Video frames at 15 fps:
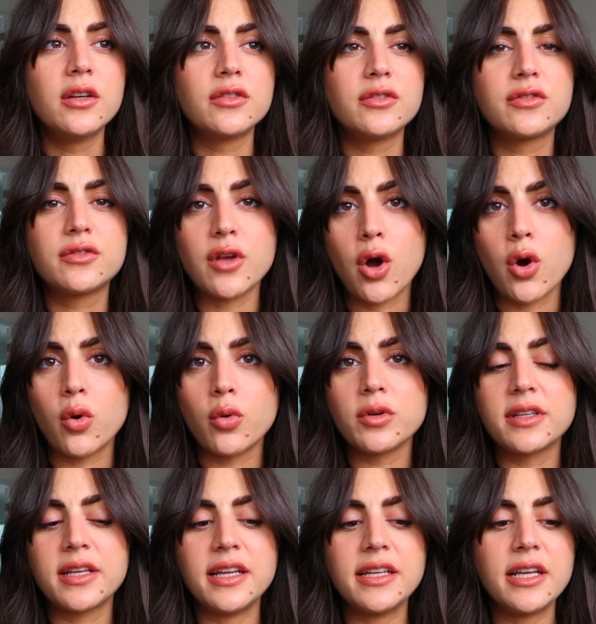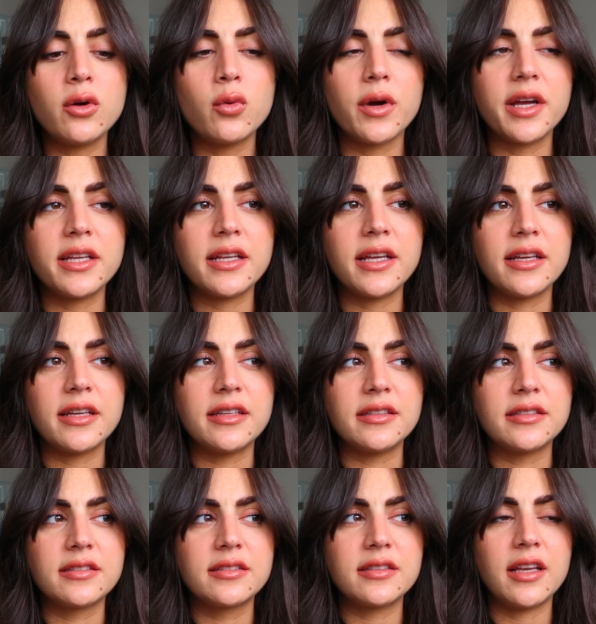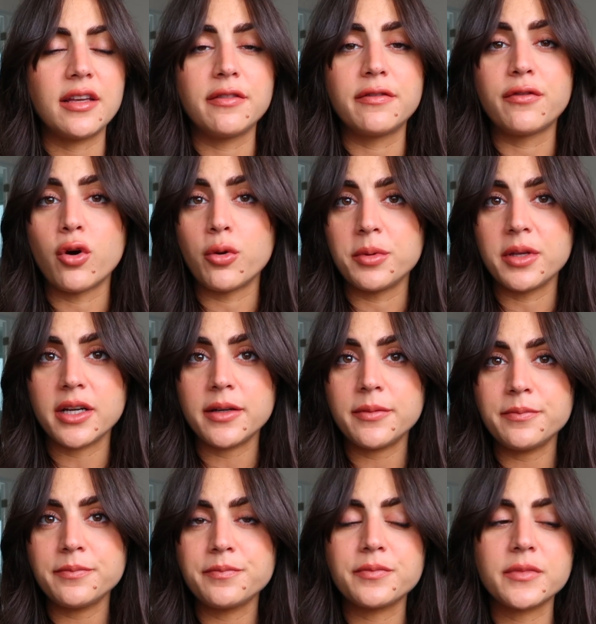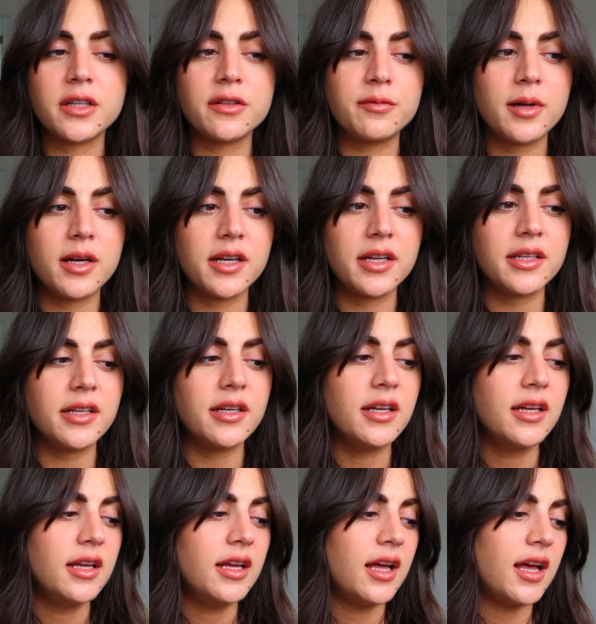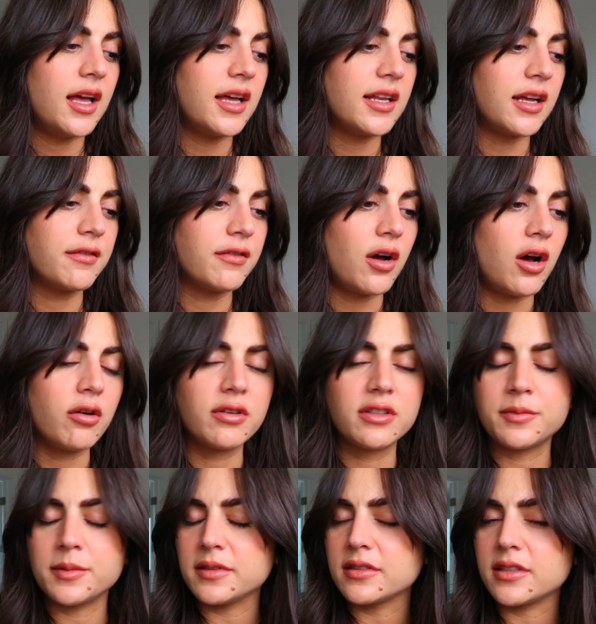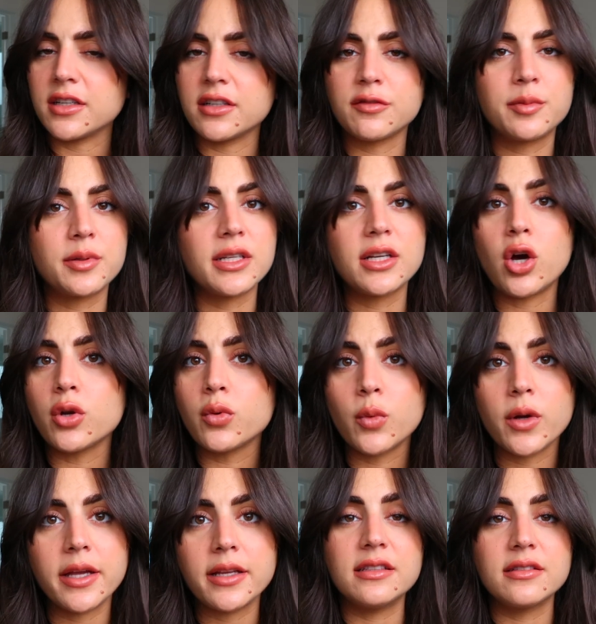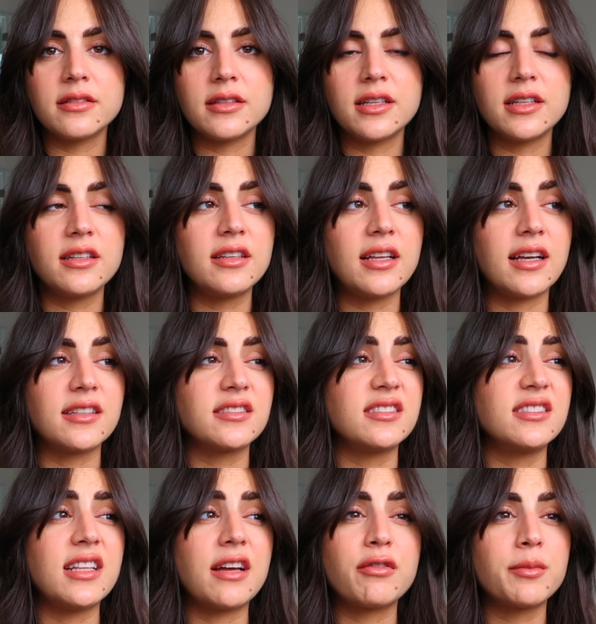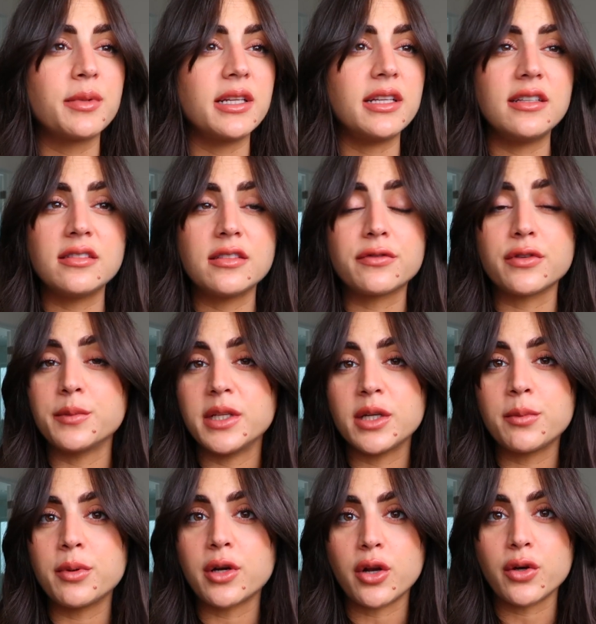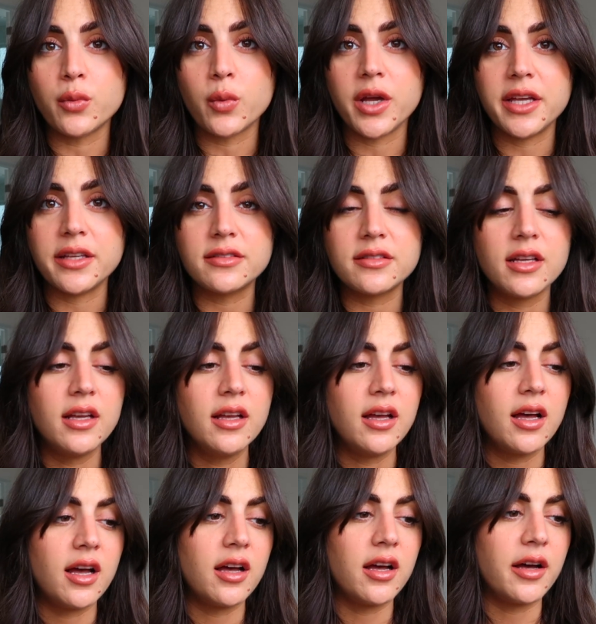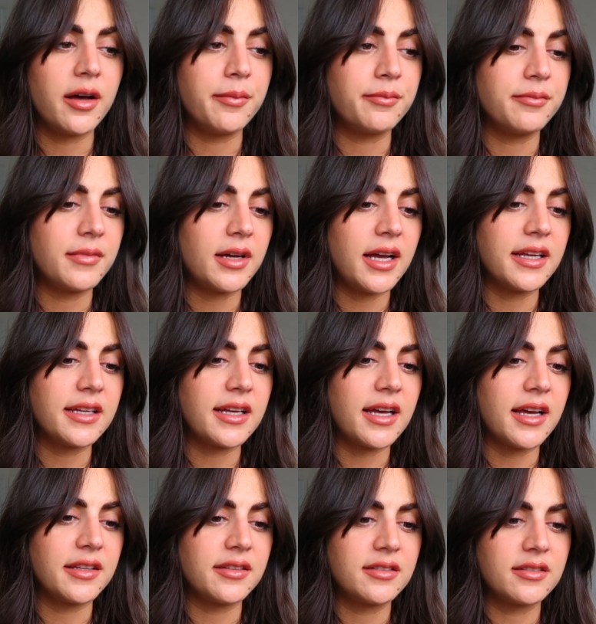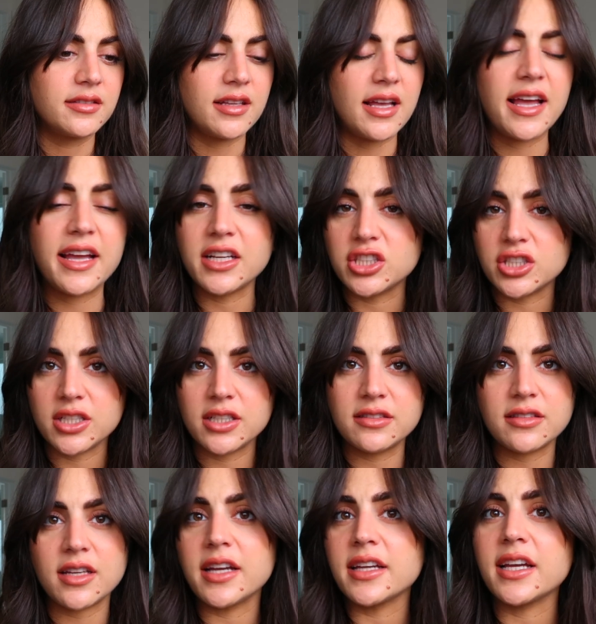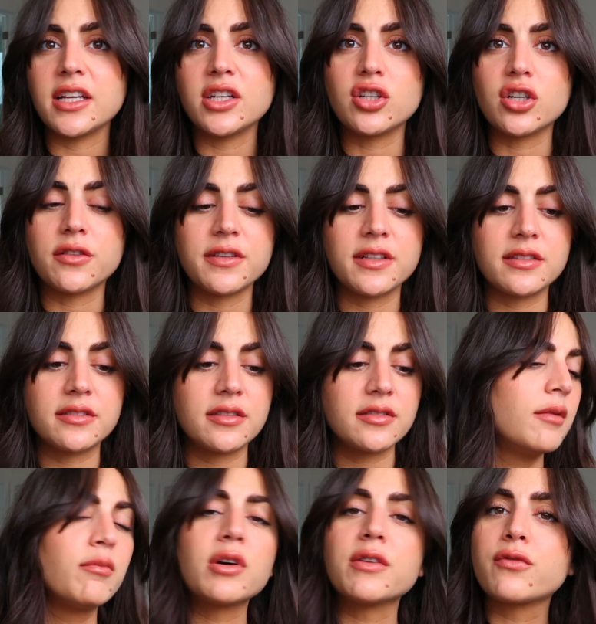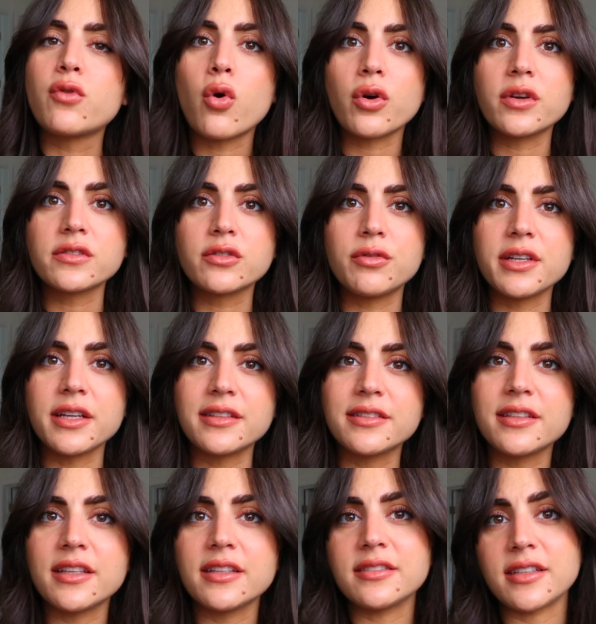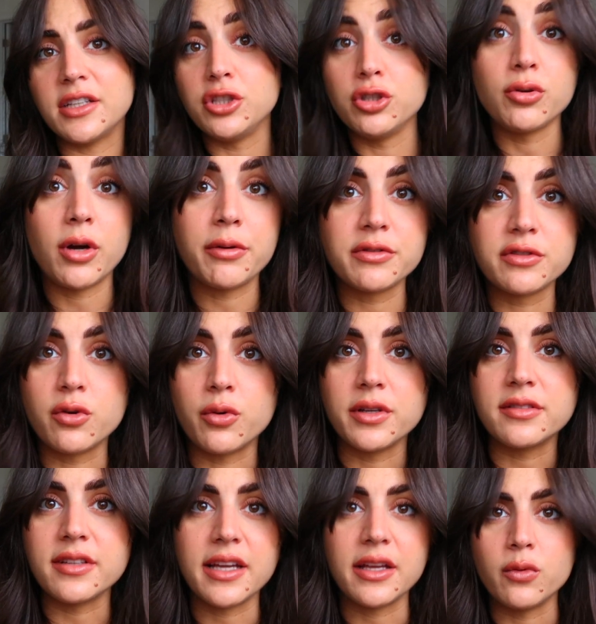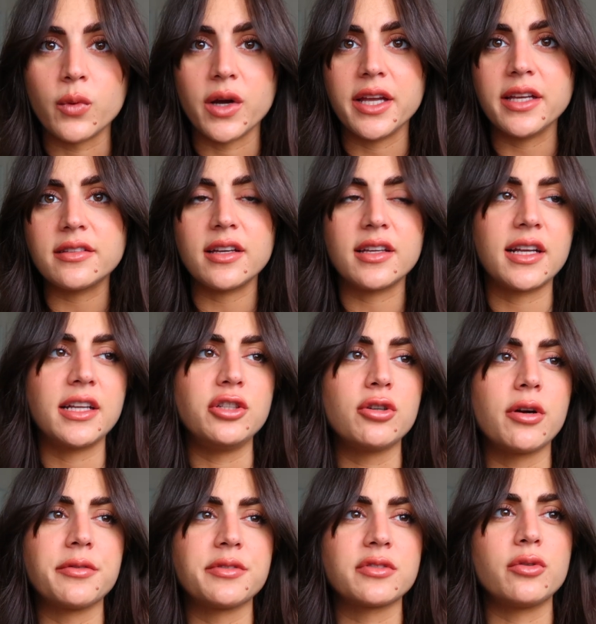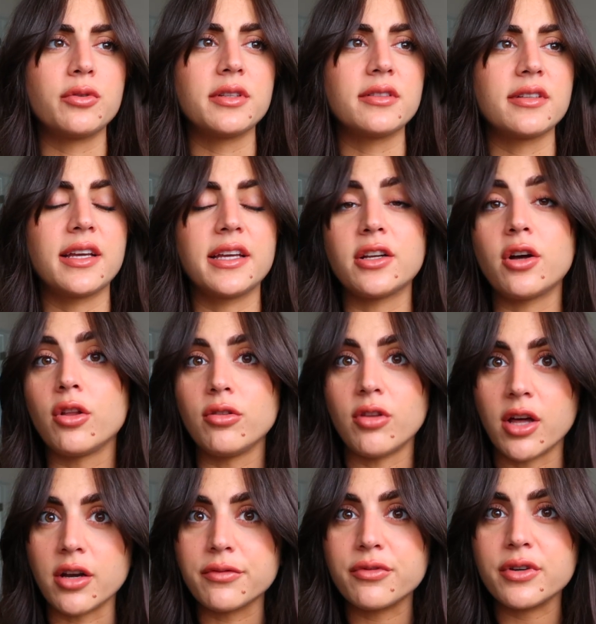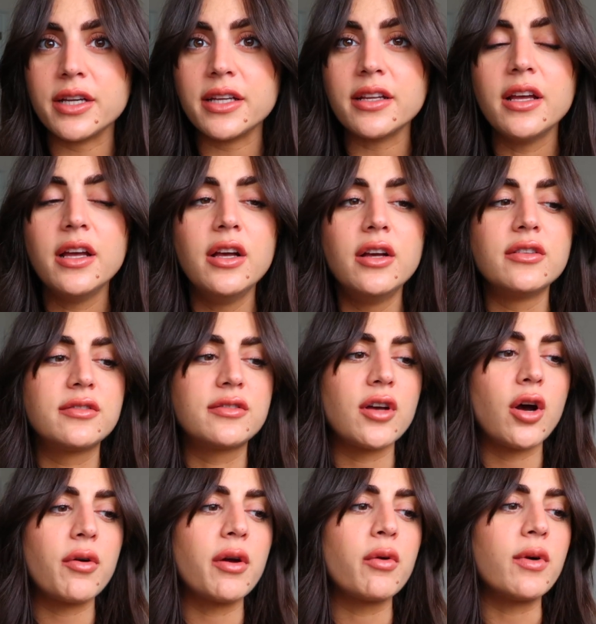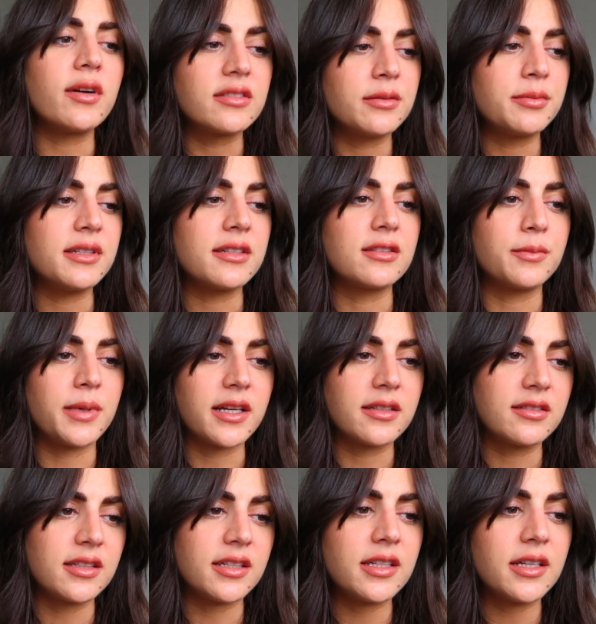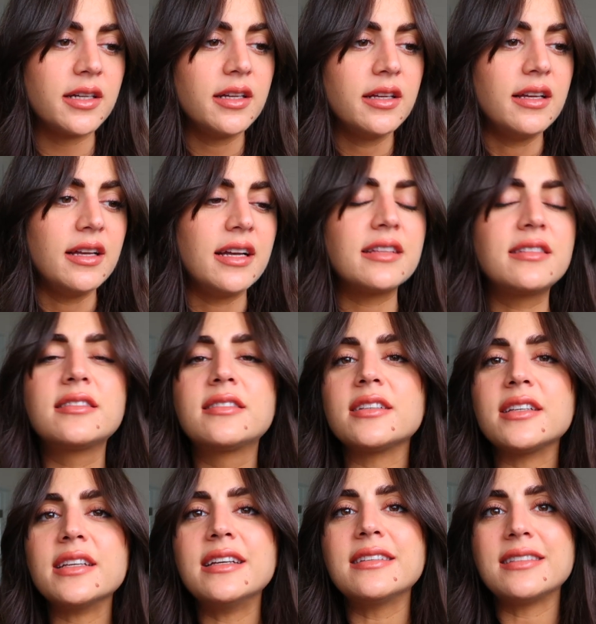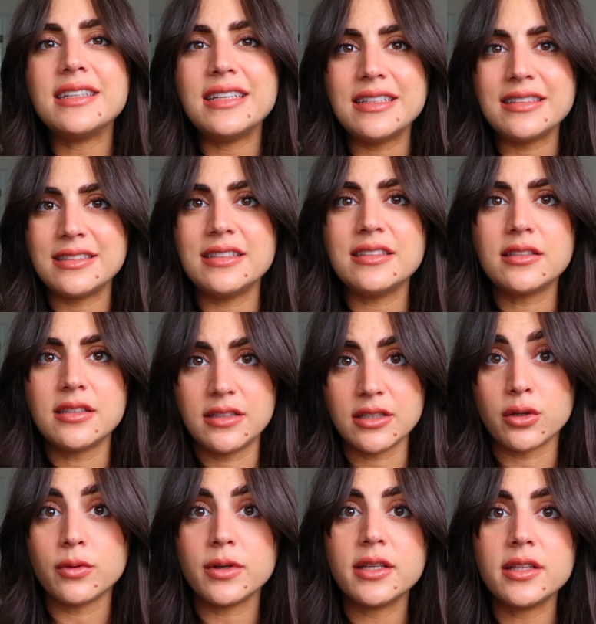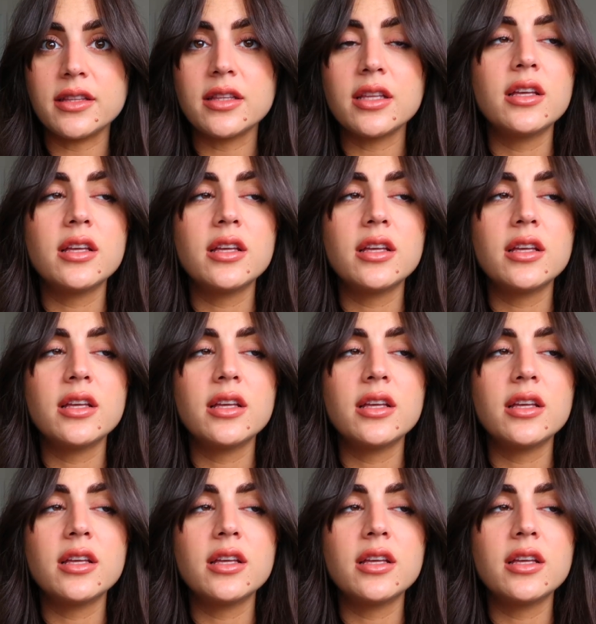So gaining weight is a phobia of mine, and I've always been scared of putting on weight. It has never been easy for me to put on weight. I get anxious, I get nervous, but of course going into this I knew I was going to gain weight and I knew I was going to gain a lot of weight, so it was to be expected. It still isn't easy to deal with.